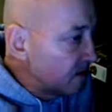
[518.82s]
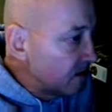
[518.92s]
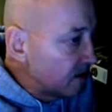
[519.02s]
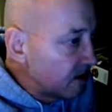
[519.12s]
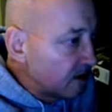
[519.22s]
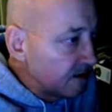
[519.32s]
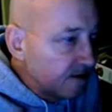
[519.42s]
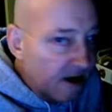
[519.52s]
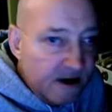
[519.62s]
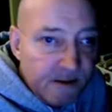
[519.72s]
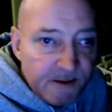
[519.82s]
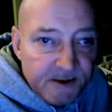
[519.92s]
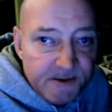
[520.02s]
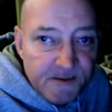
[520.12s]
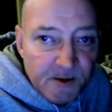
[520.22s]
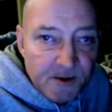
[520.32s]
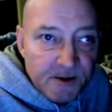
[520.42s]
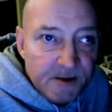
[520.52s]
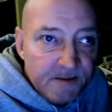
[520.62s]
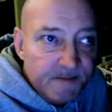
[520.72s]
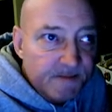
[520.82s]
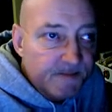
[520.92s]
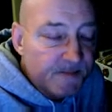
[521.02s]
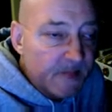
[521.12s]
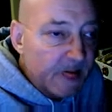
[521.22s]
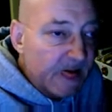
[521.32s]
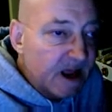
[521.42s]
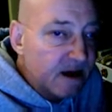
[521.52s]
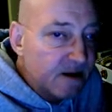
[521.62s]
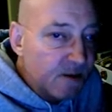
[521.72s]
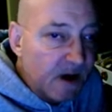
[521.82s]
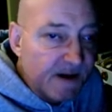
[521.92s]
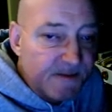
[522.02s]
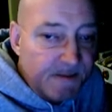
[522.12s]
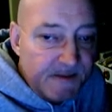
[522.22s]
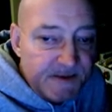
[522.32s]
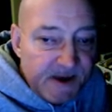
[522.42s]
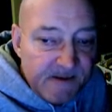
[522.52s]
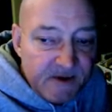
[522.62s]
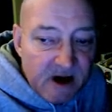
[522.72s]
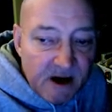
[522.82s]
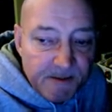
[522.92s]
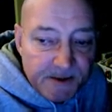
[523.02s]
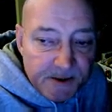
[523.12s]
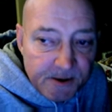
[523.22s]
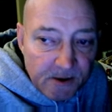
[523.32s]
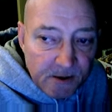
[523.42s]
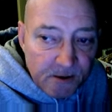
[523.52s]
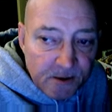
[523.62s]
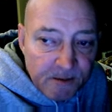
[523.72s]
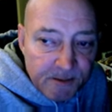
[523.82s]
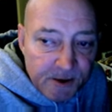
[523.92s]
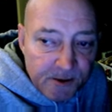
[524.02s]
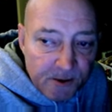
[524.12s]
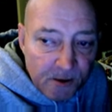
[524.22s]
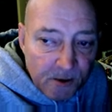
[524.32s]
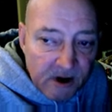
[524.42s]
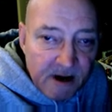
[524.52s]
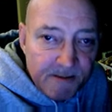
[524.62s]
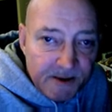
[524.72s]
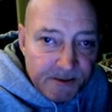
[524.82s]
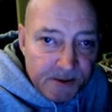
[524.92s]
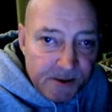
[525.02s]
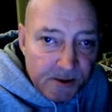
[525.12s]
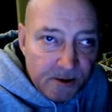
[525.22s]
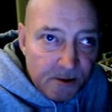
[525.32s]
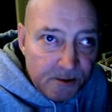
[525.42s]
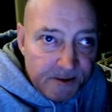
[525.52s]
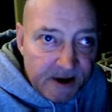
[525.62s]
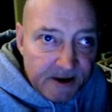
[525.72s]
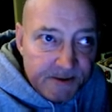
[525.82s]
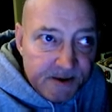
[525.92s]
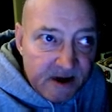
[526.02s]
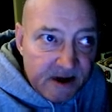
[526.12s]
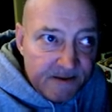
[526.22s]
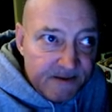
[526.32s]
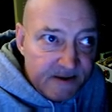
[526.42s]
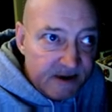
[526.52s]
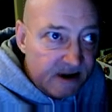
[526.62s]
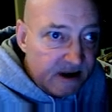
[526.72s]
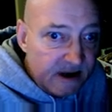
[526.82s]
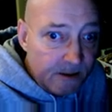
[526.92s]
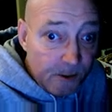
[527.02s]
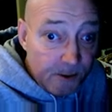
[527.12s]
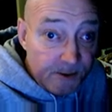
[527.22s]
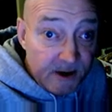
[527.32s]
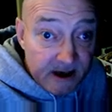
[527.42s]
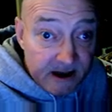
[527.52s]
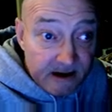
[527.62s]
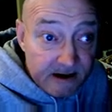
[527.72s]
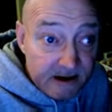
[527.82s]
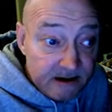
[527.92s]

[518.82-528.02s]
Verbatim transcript: uh, Documents folder. You'll have to save a copy to your local computer or copy it to your Google Docs drive in order to edit it.